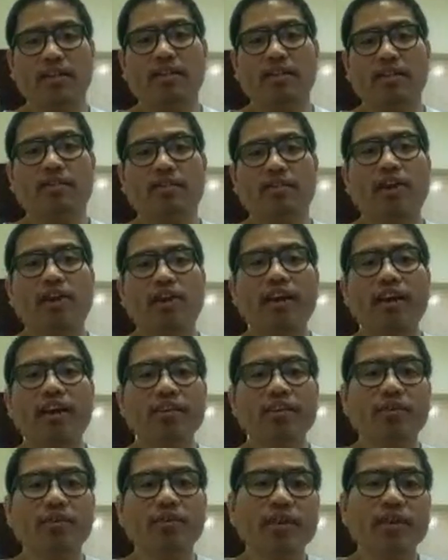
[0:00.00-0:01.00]
Since
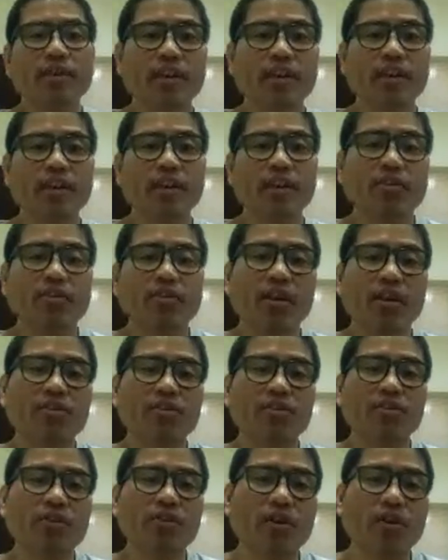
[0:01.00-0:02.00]
triglycerides and
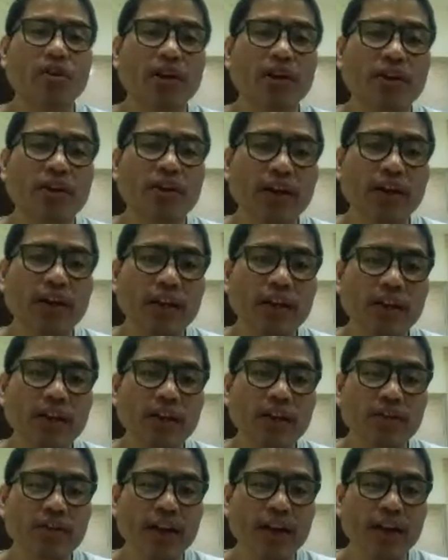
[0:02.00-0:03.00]
cholesterol are
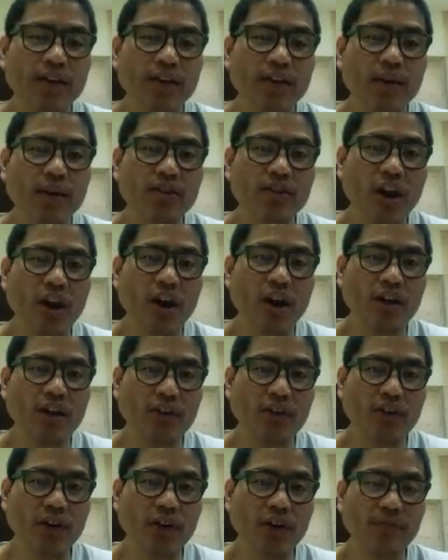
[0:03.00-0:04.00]
directly related with each
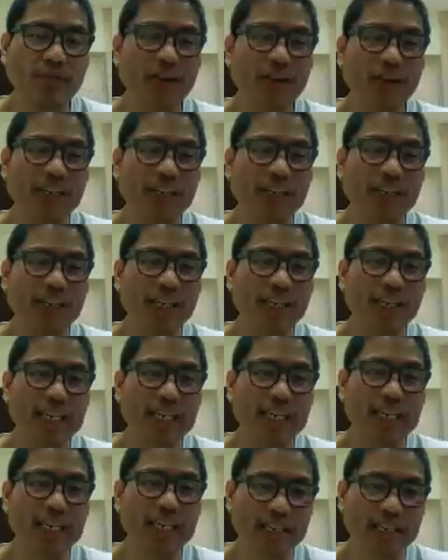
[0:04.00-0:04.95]
other, if they're